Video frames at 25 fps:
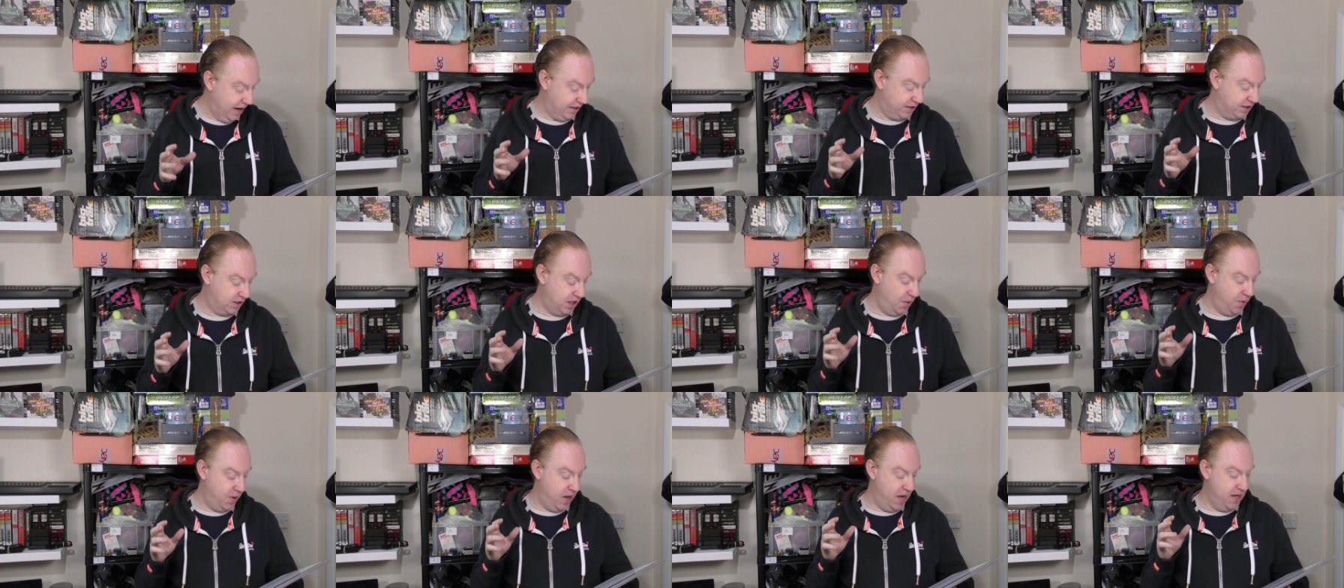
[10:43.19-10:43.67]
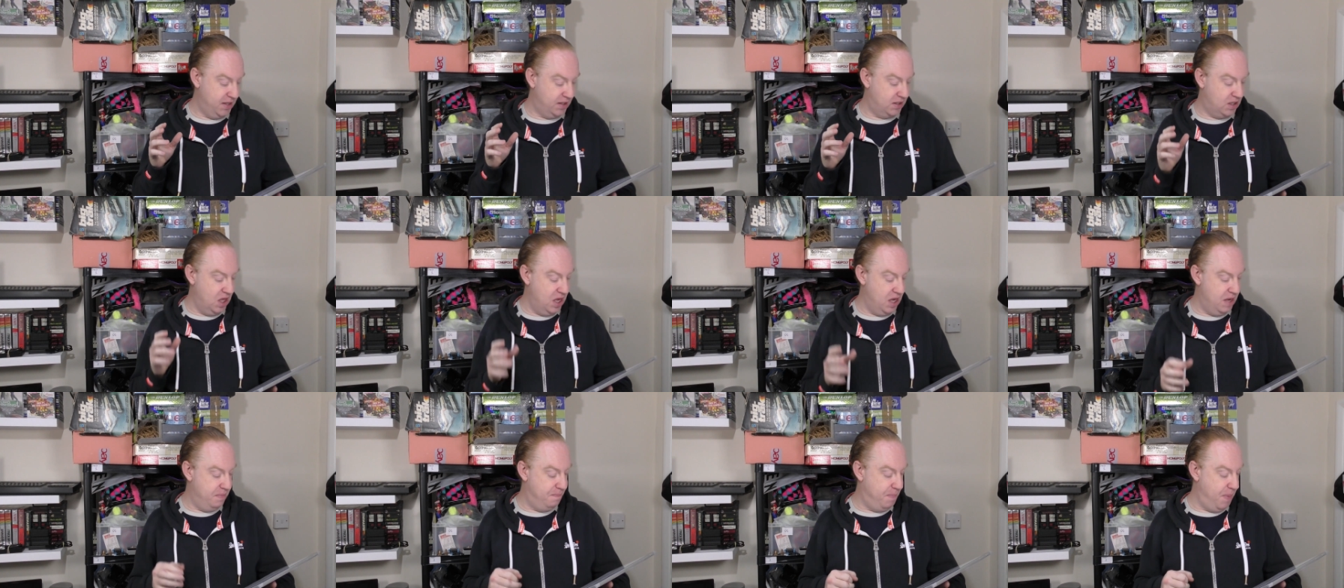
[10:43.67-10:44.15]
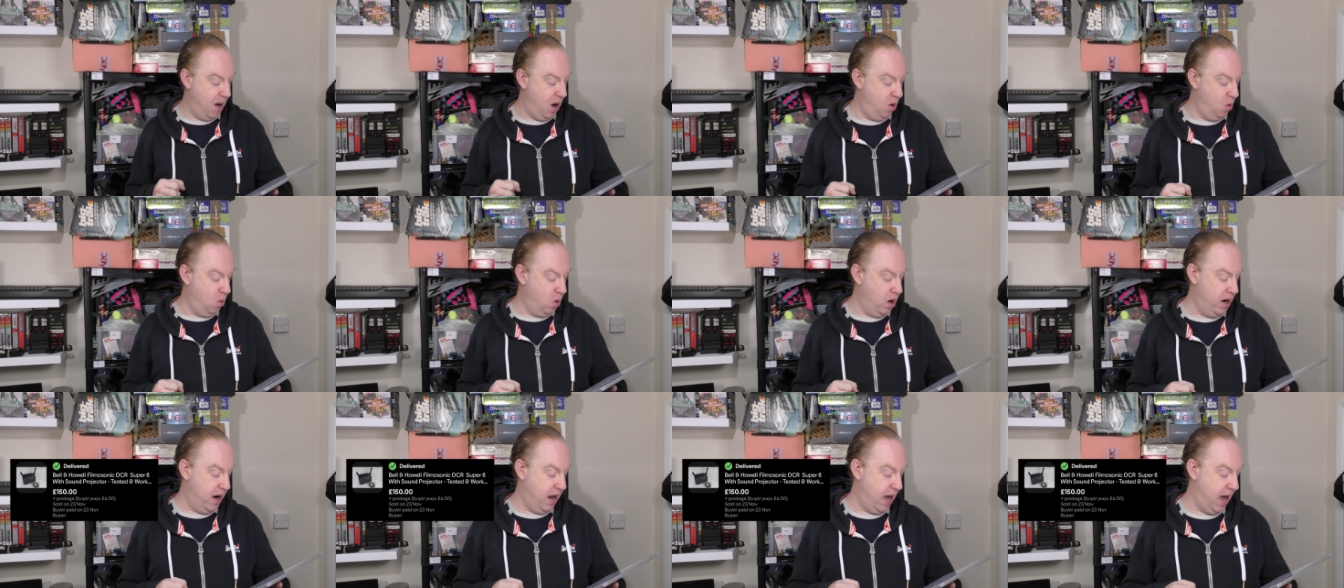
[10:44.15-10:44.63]
So it is the
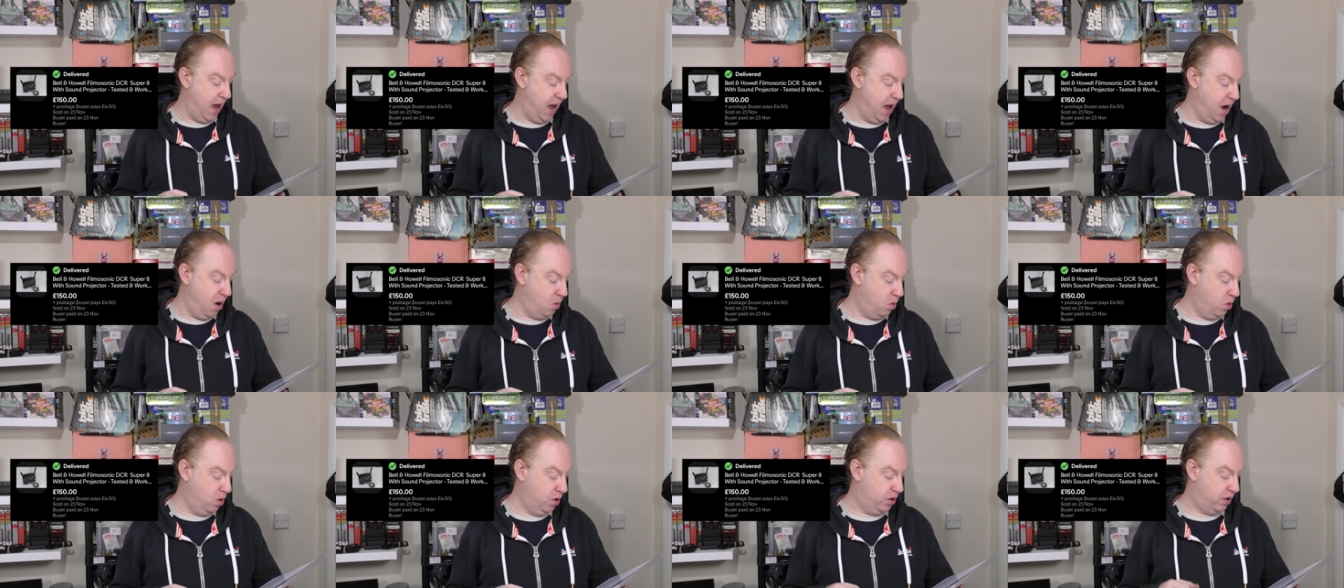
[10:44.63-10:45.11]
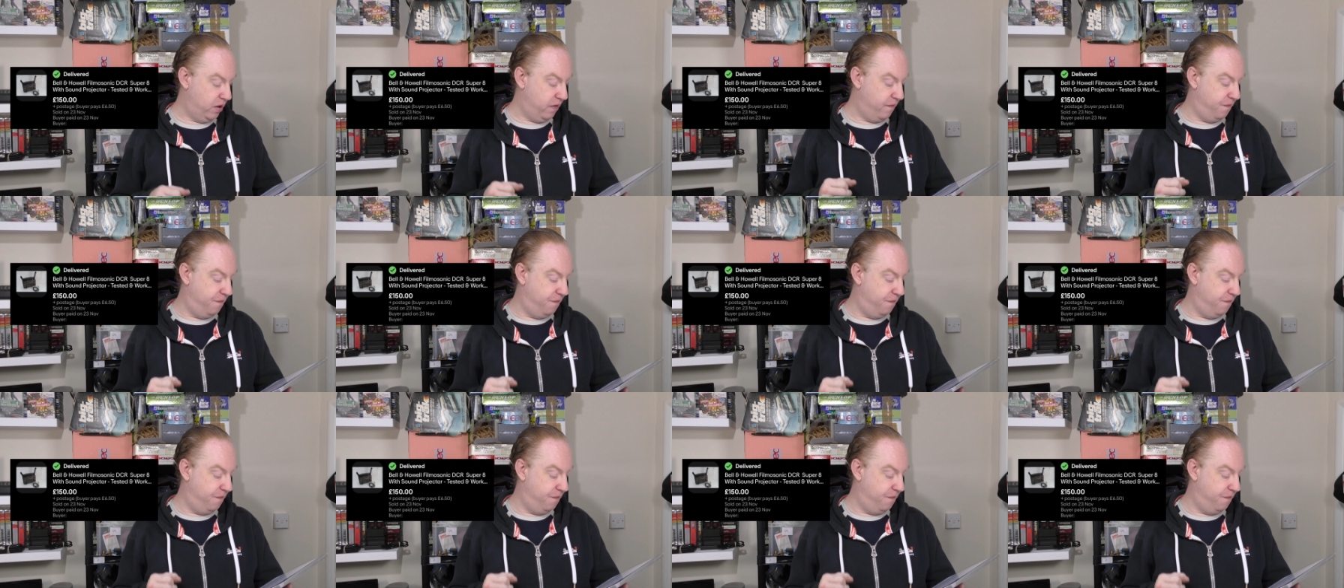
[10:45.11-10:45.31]
Bell and Howard